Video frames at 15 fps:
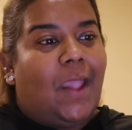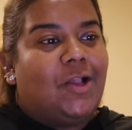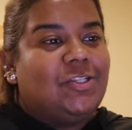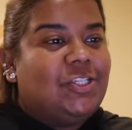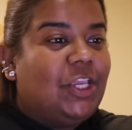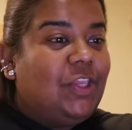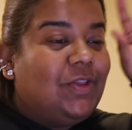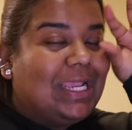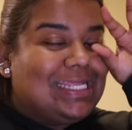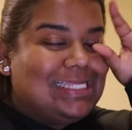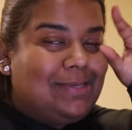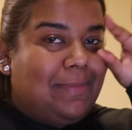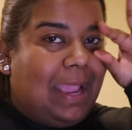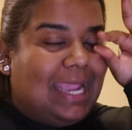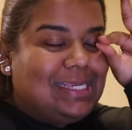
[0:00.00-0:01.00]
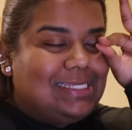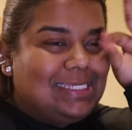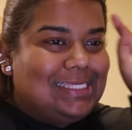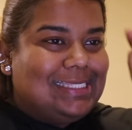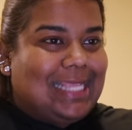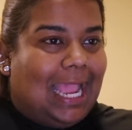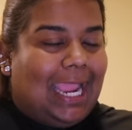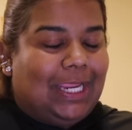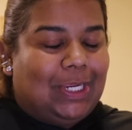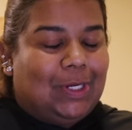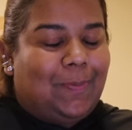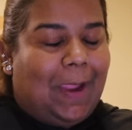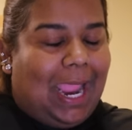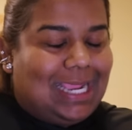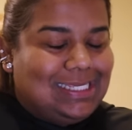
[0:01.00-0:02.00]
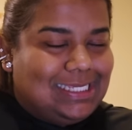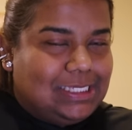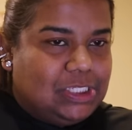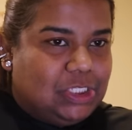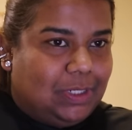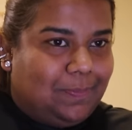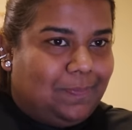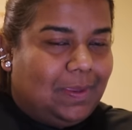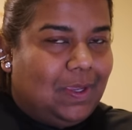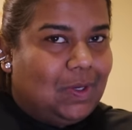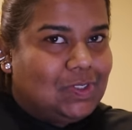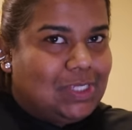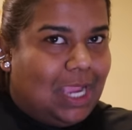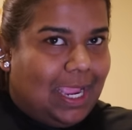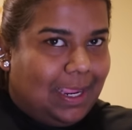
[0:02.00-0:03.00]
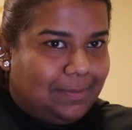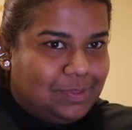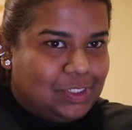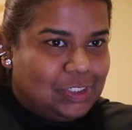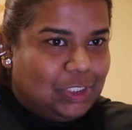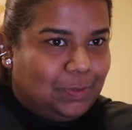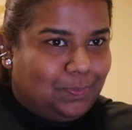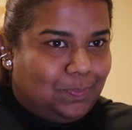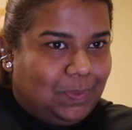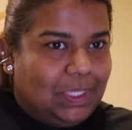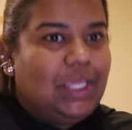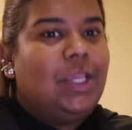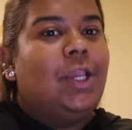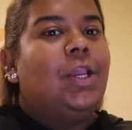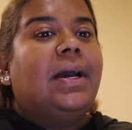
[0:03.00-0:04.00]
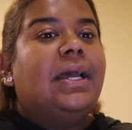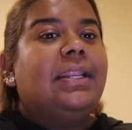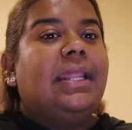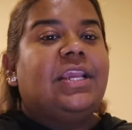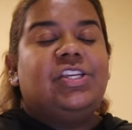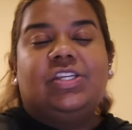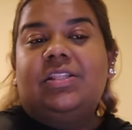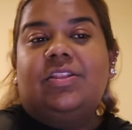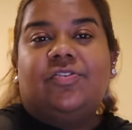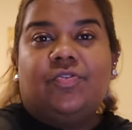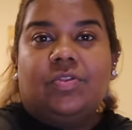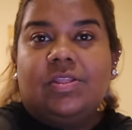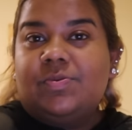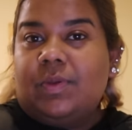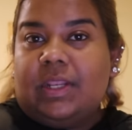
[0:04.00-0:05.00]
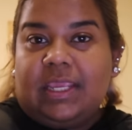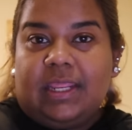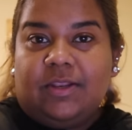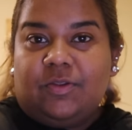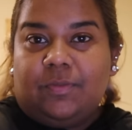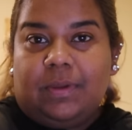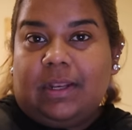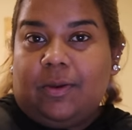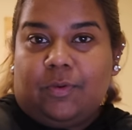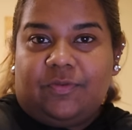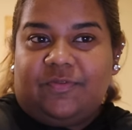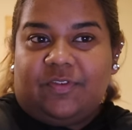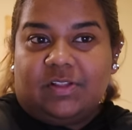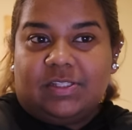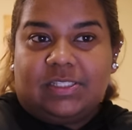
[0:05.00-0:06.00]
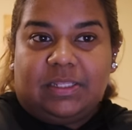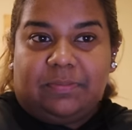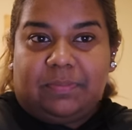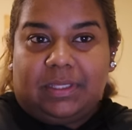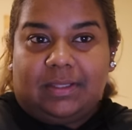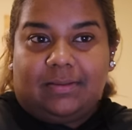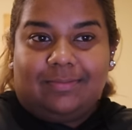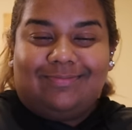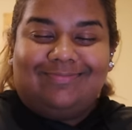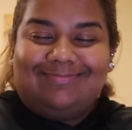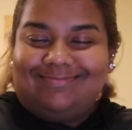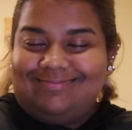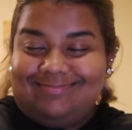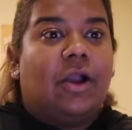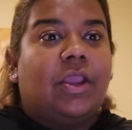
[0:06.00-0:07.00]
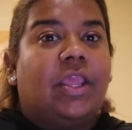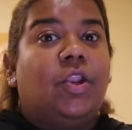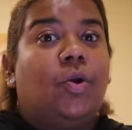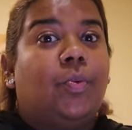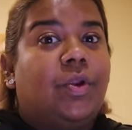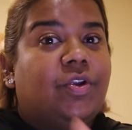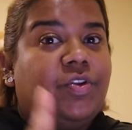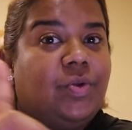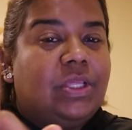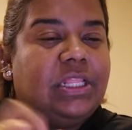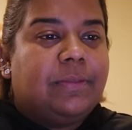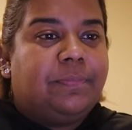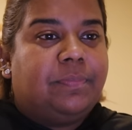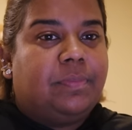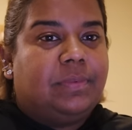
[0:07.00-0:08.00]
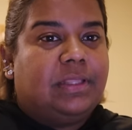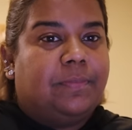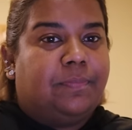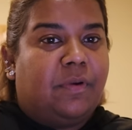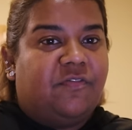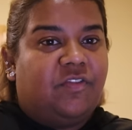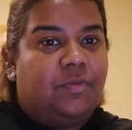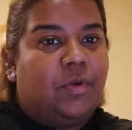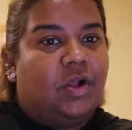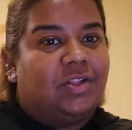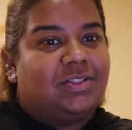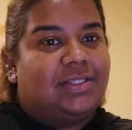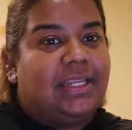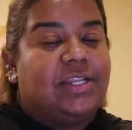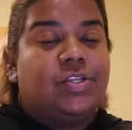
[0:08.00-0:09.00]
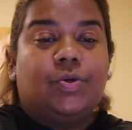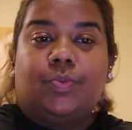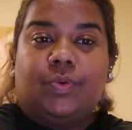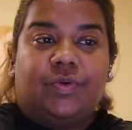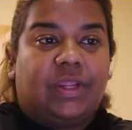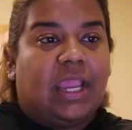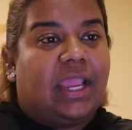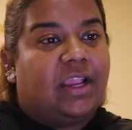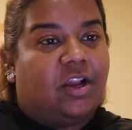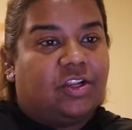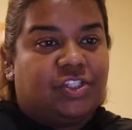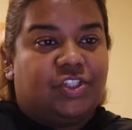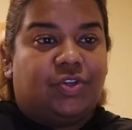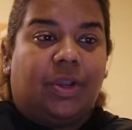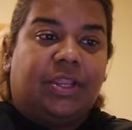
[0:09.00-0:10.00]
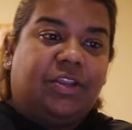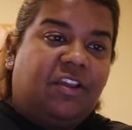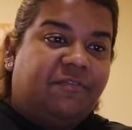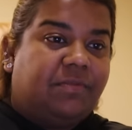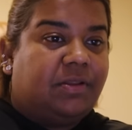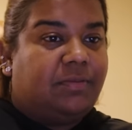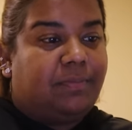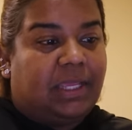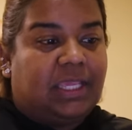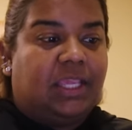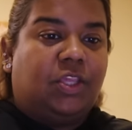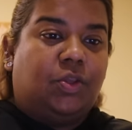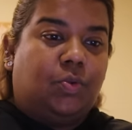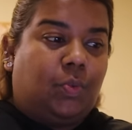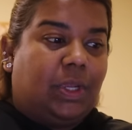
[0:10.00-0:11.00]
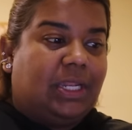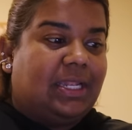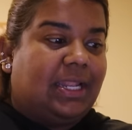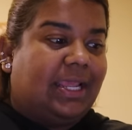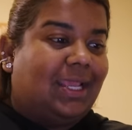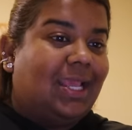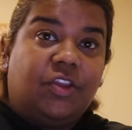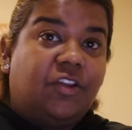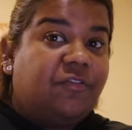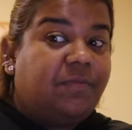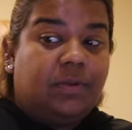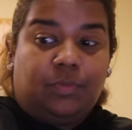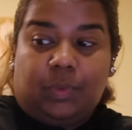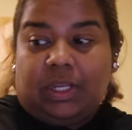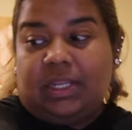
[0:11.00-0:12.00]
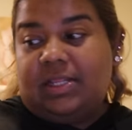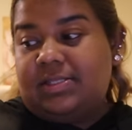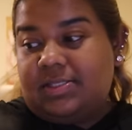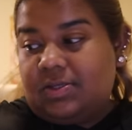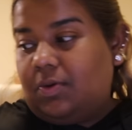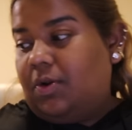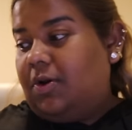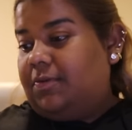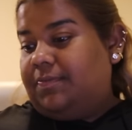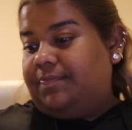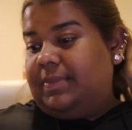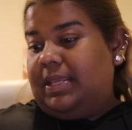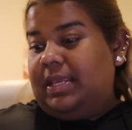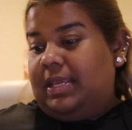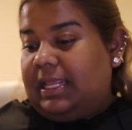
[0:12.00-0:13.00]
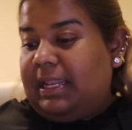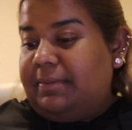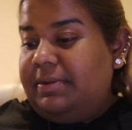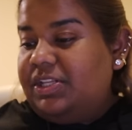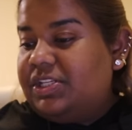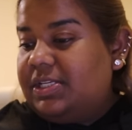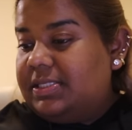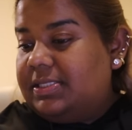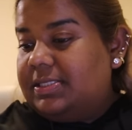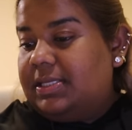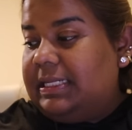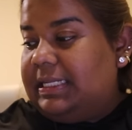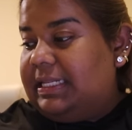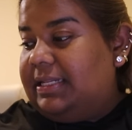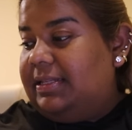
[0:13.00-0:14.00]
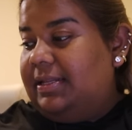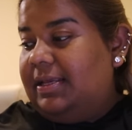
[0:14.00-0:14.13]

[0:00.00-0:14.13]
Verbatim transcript: Also, you can see my eyes is tired. My eyes is sleepy because I am sleepy. But actually, the truth is when I get into bed, I won't feel sleepy. Okay, no, we're doing the, the perfume haul today. Don't worry, I got you. I know I've been making you wait like you've been waiting so long. Okay, let me just clean.